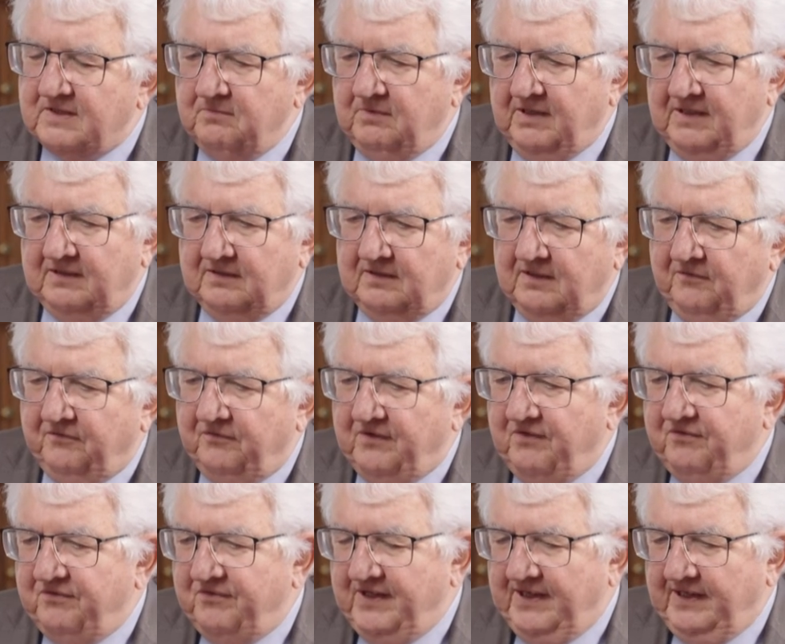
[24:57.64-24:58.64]
Well, I
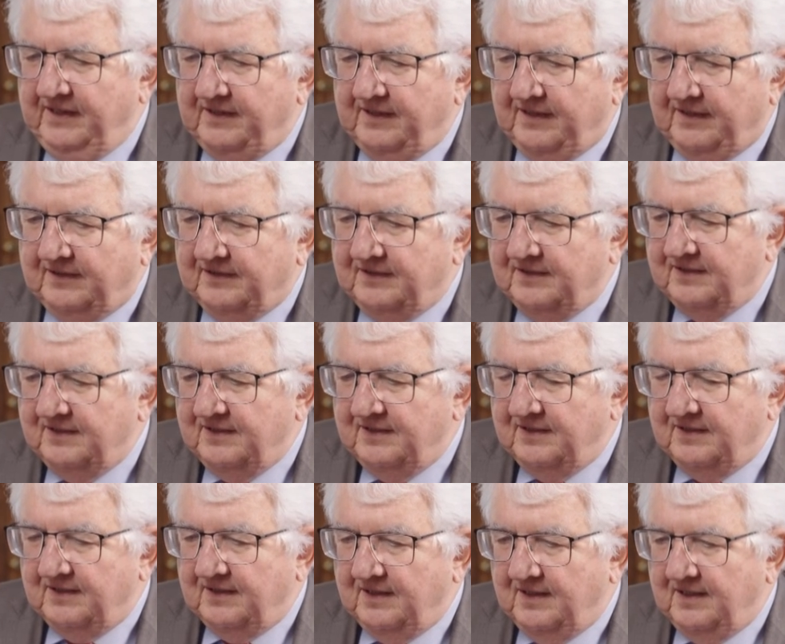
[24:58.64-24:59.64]
think an
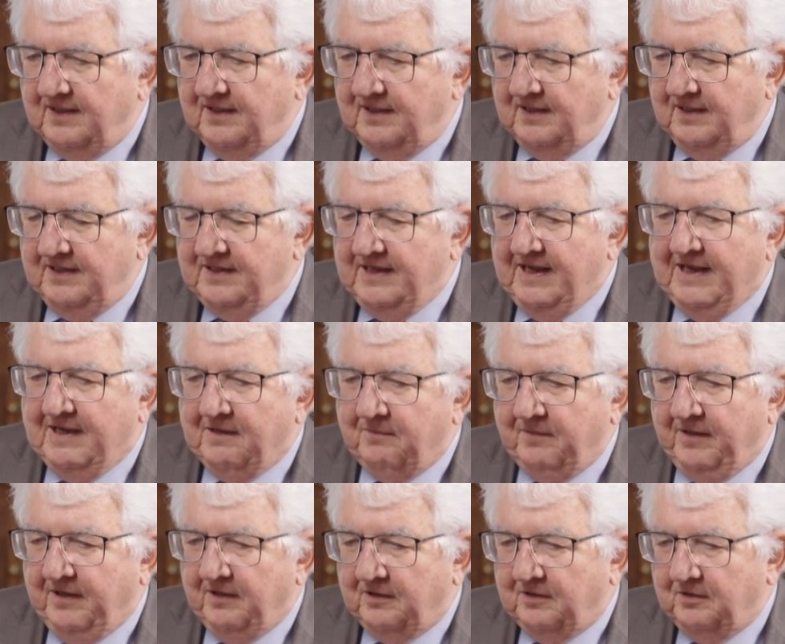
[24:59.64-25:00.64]

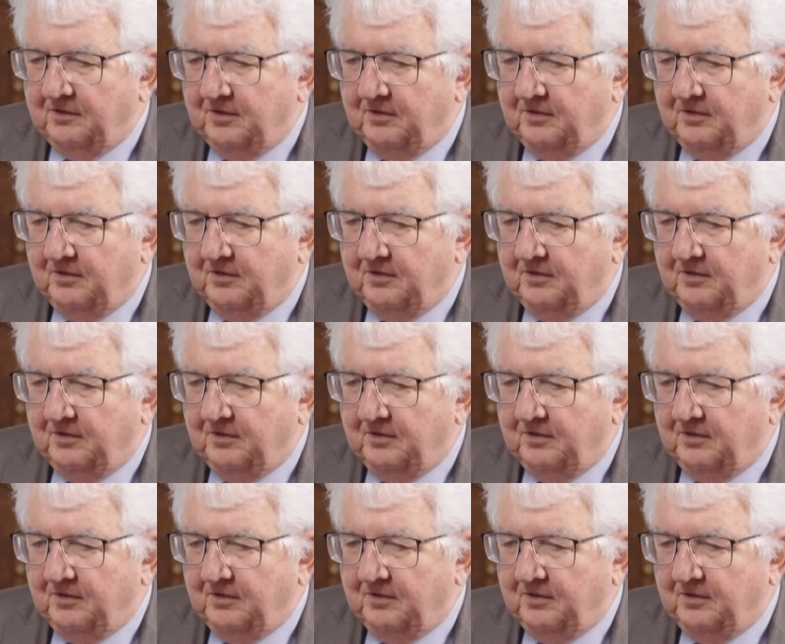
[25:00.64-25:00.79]
area